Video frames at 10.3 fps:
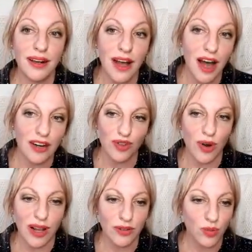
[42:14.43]
in a
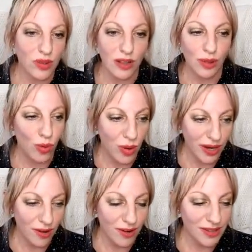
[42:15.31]
contract with a
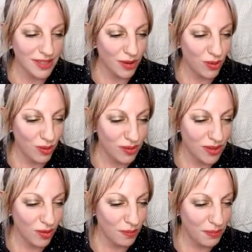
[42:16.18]
lawyer.
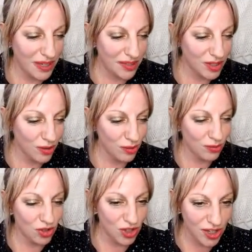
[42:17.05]
So don't be
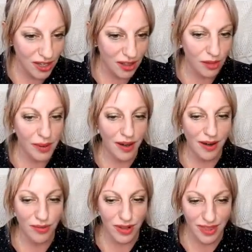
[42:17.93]
too chill
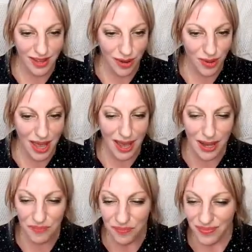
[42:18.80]
about everything,
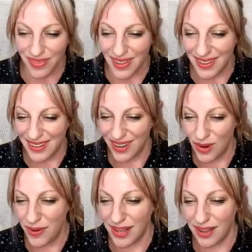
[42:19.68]
okay?
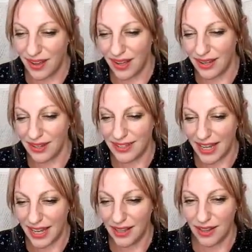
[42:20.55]
Oh my
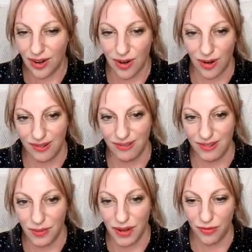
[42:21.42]
God, Taylor,
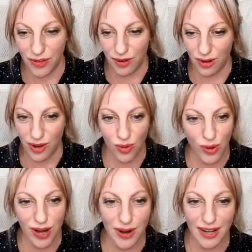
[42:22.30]
one of my
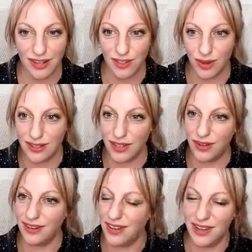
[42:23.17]
favorite Aquarians, who I
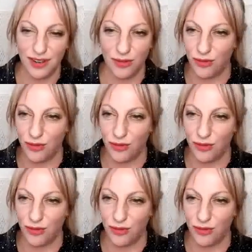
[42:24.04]
was even